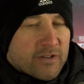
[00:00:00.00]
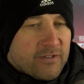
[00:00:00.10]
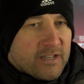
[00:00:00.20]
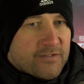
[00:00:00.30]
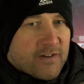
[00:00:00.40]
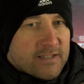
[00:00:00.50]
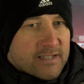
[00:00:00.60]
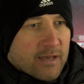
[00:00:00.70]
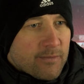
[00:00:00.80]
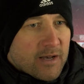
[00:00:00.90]
and if these
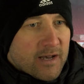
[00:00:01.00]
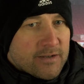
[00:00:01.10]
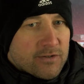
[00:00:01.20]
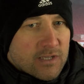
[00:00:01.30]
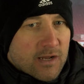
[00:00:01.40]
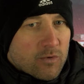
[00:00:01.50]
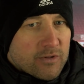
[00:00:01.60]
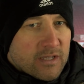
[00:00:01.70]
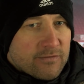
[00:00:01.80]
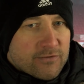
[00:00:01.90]
fans get behind us like
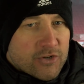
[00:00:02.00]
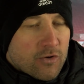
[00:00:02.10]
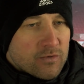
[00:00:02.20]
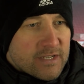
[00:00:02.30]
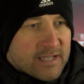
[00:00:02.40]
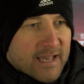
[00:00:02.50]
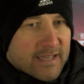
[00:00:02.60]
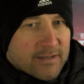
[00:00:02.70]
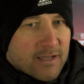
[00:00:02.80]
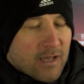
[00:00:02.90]
what they've shown
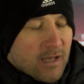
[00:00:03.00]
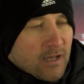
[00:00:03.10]
today and